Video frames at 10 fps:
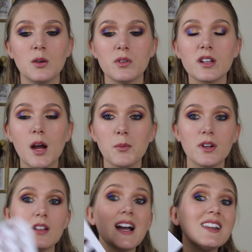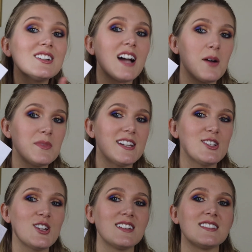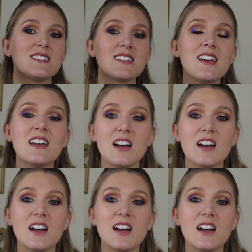with the color combinations